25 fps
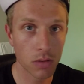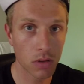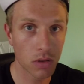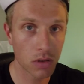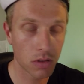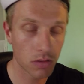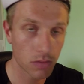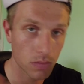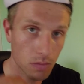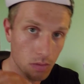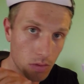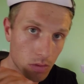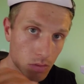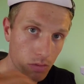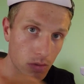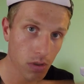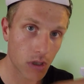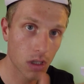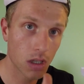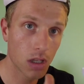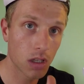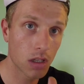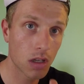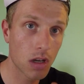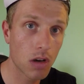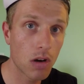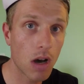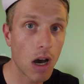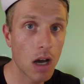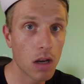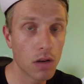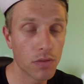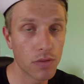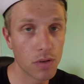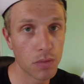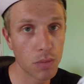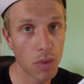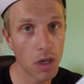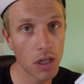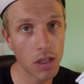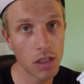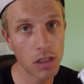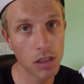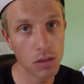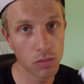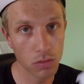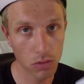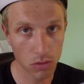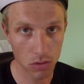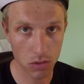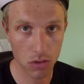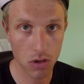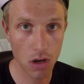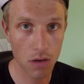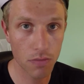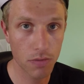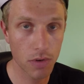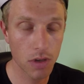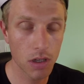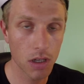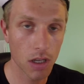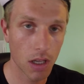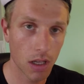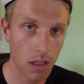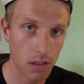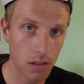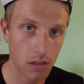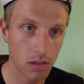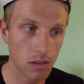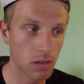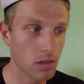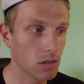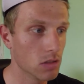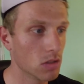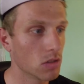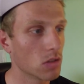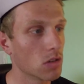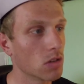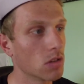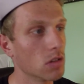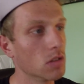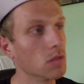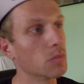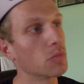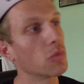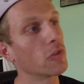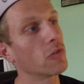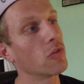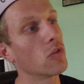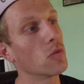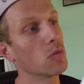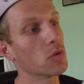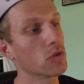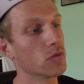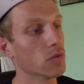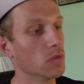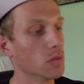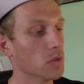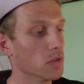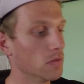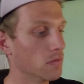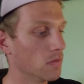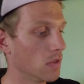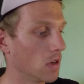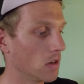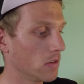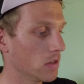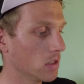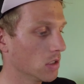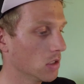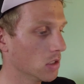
will go out of your body. You will recover and your performance will be very